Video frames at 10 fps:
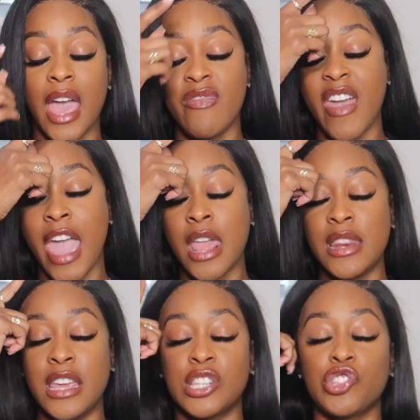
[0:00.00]
and they
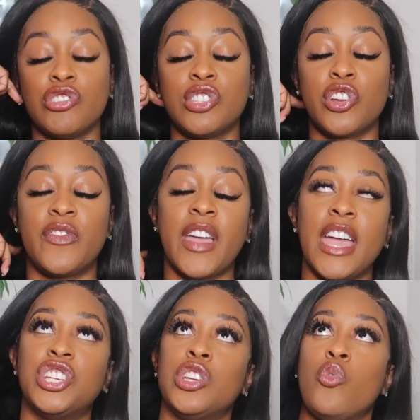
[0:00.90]
need a certain
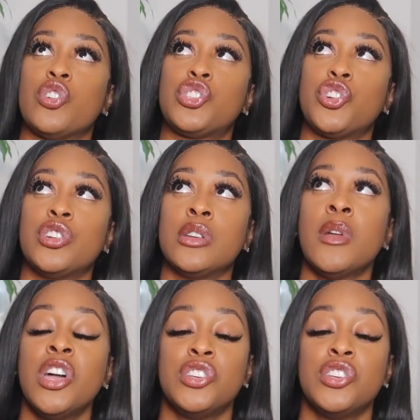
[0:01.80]
certification or a certain